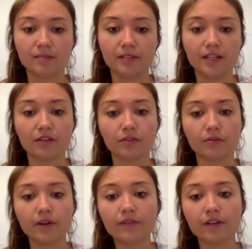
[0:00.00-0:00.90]
but near the
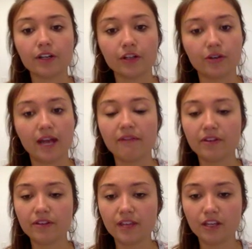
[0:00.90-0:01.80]
river you had
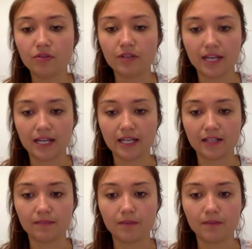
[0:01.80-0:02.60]
everything you needed.